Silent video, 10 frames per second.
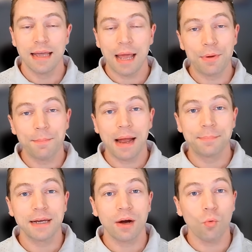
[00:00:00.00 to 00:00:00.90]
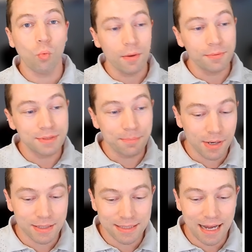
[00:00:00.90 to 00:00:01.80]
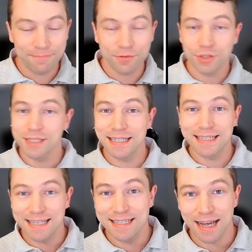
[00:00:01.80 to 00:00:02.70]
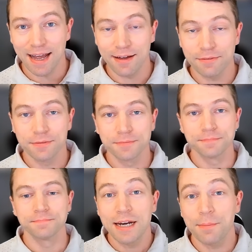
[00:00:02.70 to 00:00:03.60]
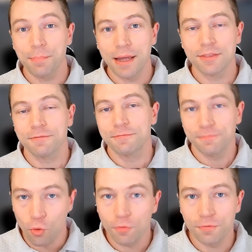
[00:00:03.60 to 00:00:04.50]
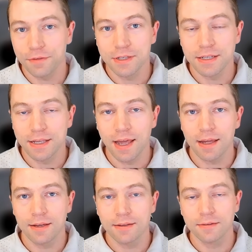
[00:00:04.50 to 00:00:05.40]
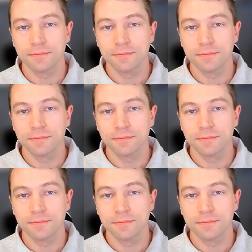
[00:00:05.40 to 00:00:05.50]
and we mapped out what was a must-have versus a need-to-have, they ended up paying the full $15K.